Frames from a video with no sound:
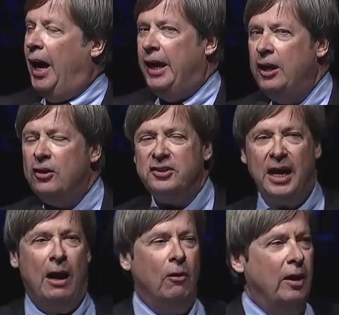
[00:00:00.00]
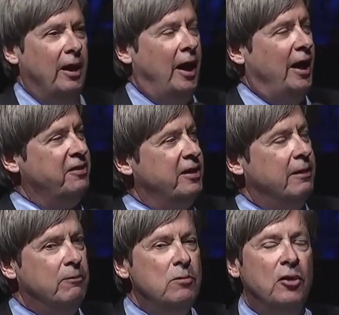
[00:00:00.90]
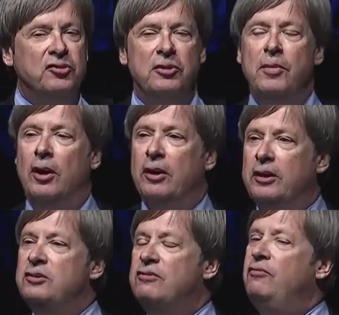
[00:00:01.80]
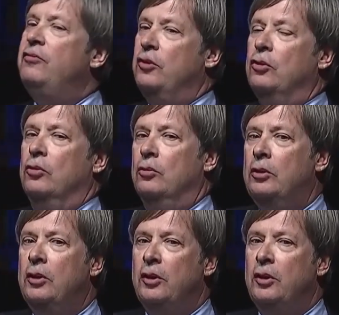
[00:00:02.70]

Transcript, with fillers: Here is how I think most Americans view